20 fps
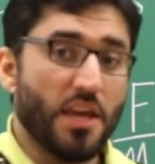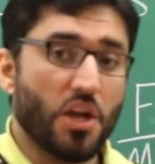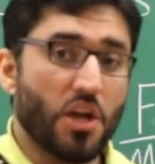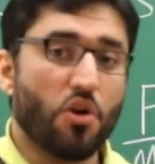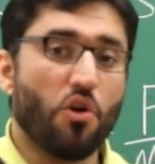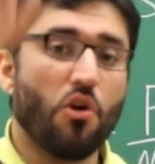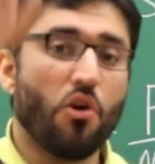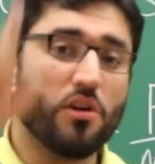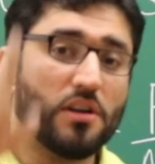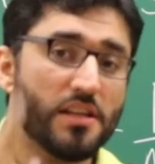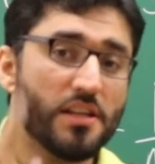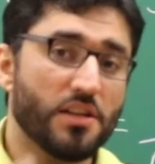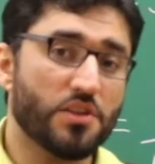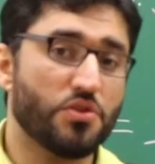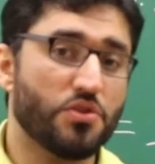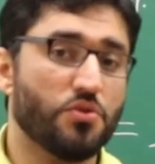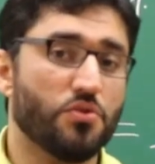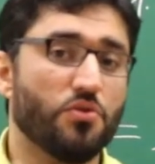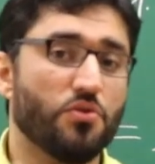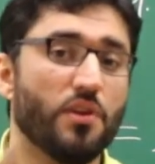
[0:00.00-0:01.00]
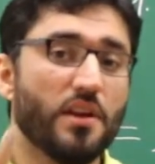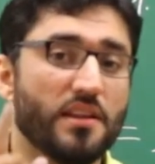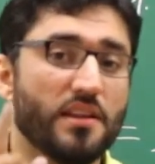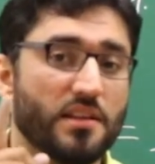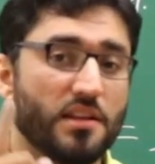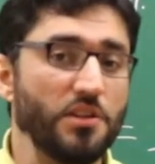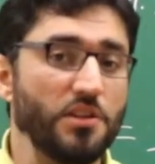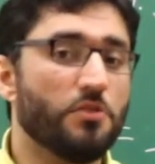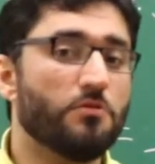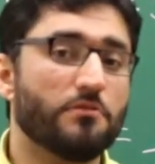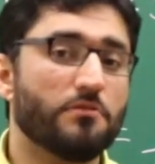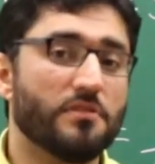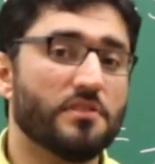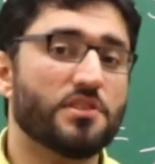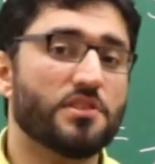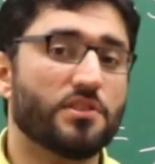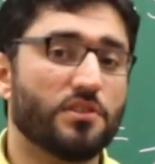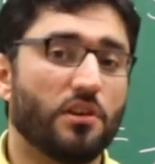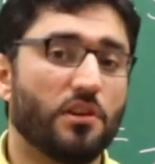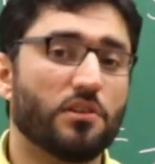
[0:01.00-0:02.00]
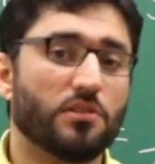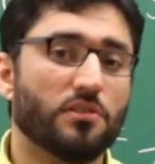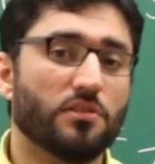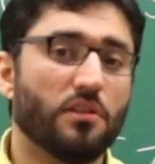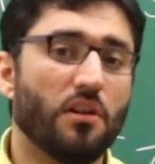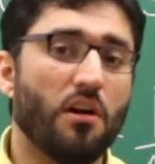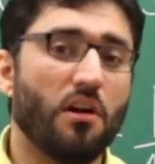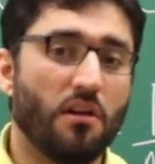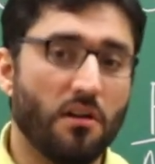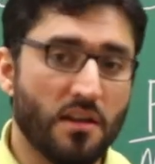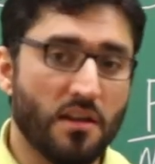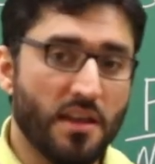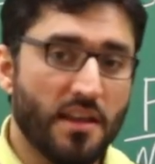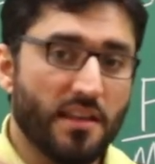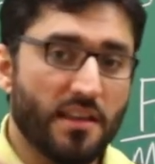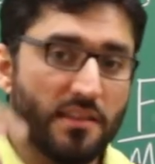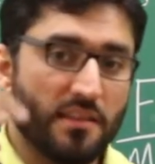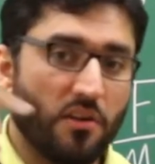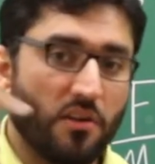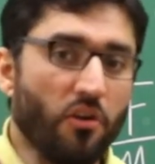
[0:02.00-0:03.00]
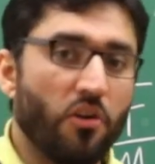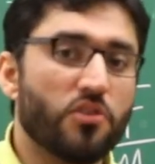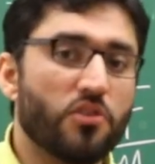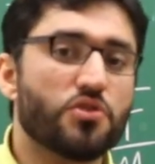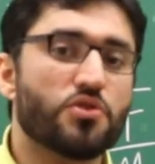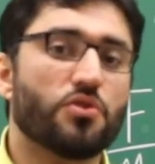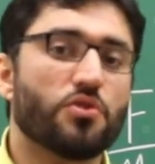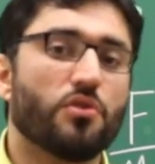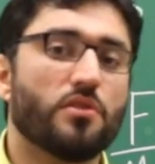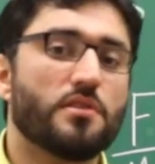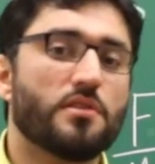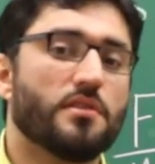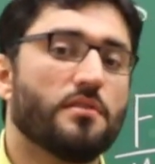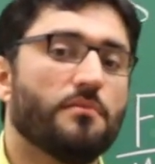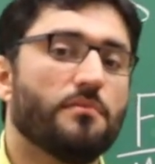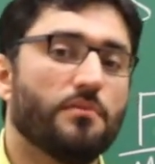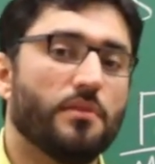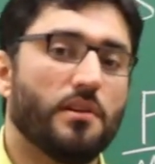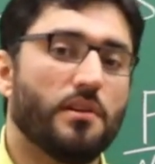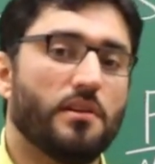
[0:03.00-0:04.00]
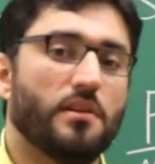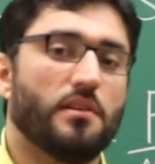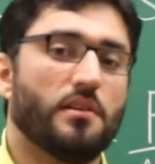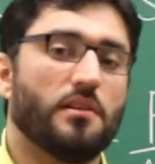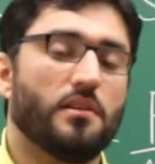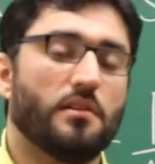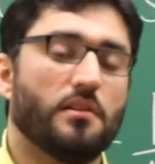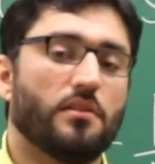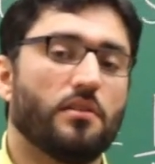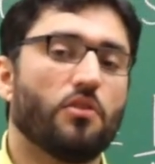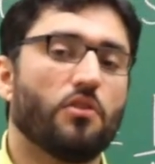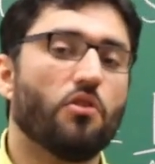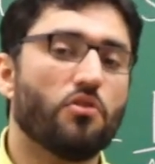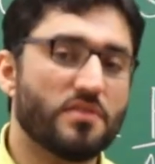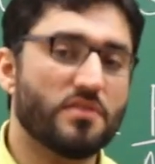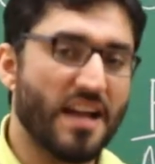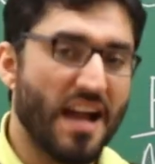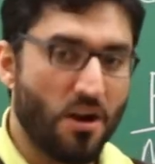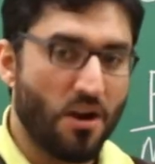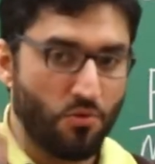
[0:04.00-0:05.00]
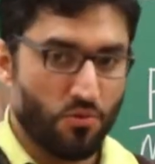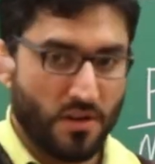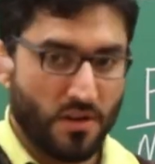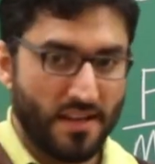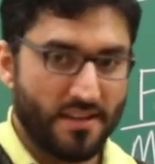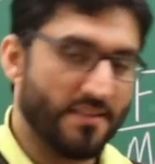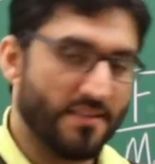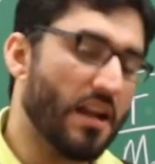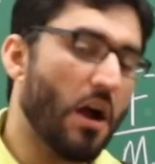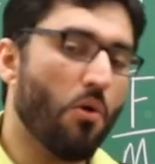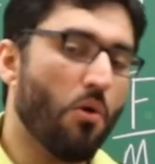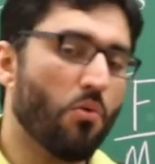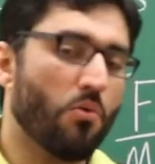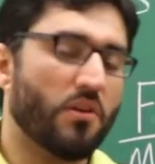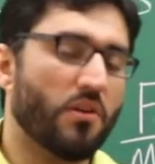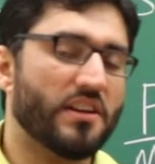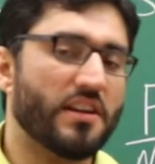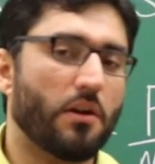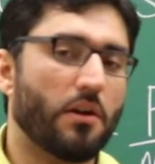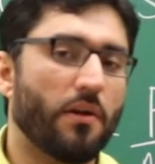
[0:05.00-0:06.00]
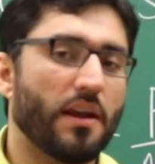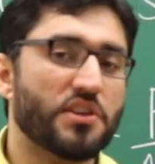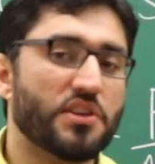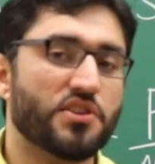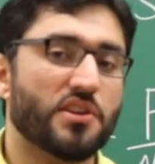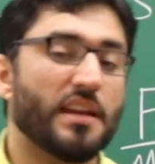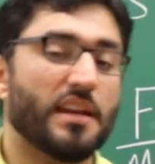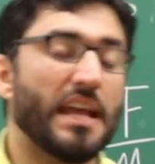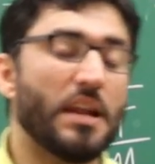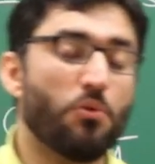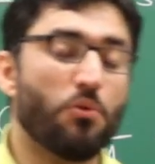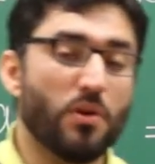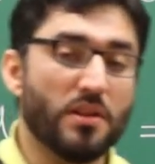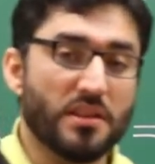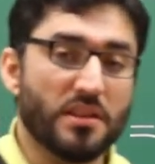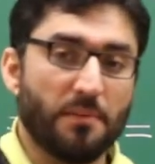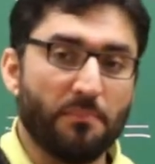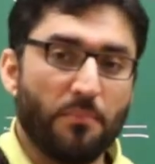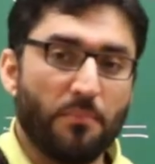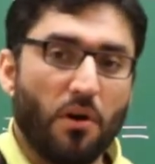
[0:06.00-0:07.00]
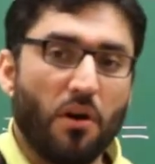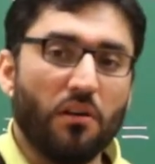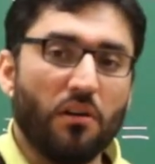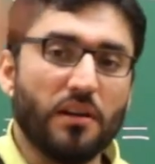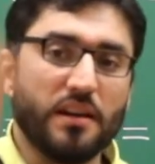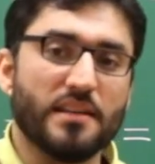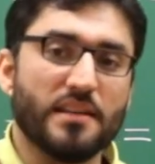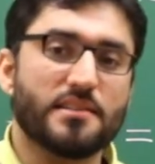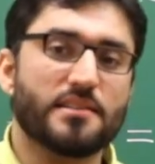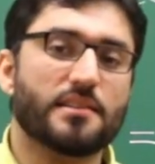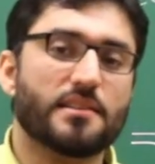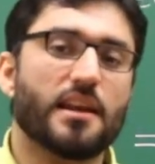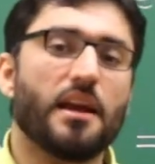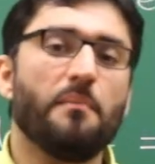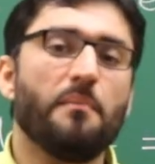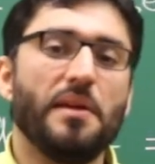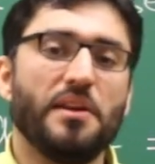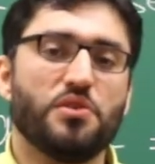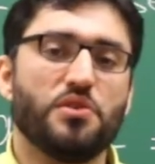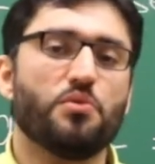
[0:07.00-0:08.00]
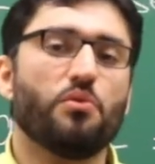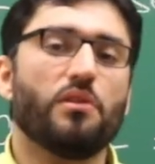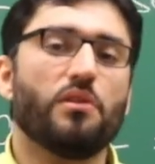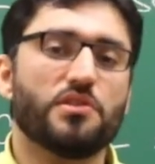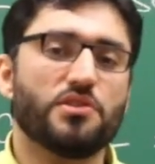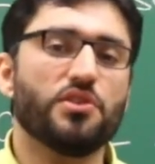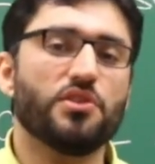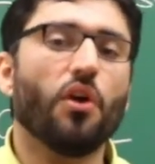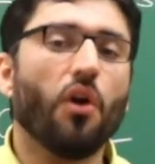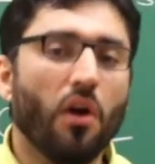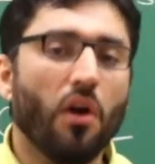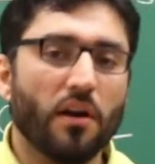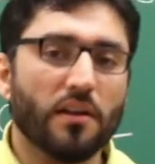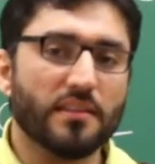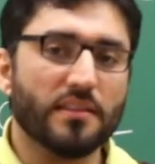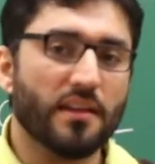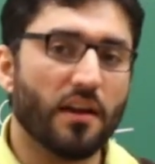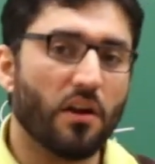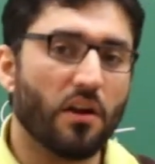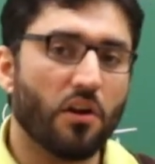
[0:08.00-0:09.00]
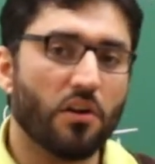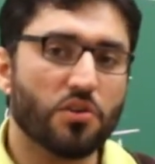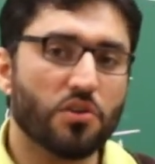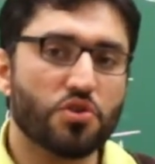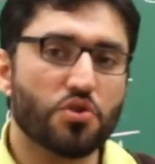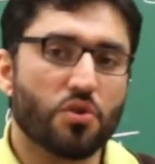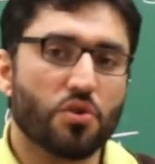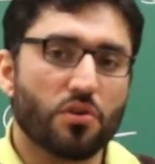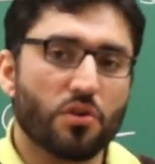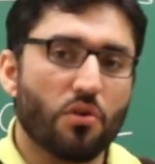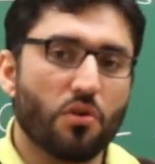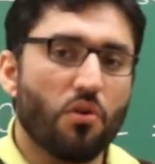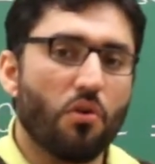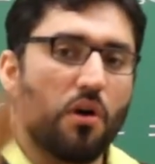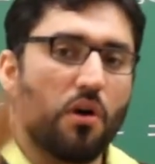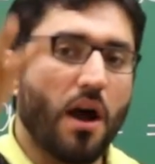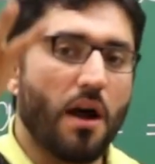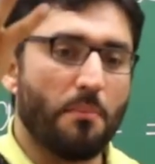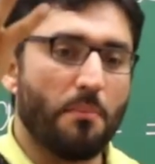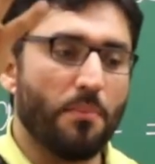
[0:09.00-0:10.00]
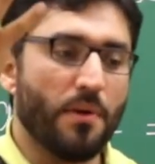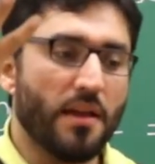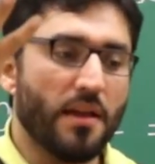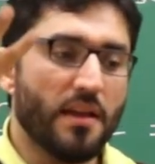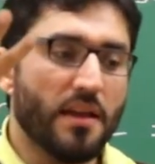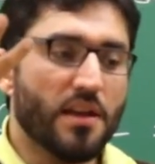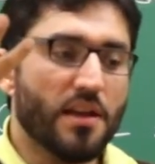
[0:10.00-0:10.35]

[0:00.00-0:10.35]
According to the Newton's third law, the earth should go down in downward direction, and when the ball is coming towards the earth should go up.